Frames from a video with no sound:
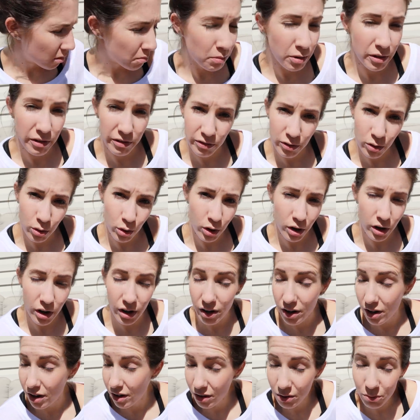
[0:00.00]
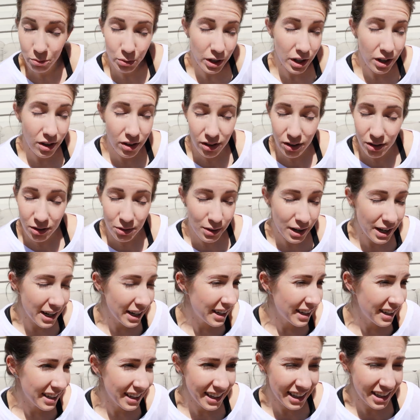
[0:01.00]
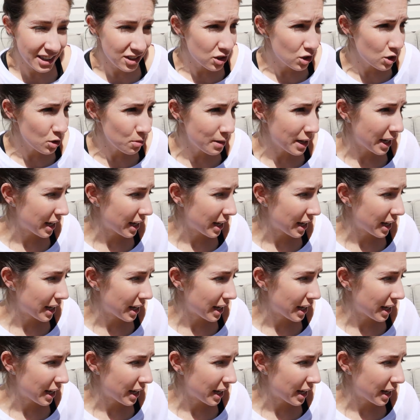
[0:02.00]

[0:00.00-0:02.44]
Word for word: before we go to Hawaii and it gets too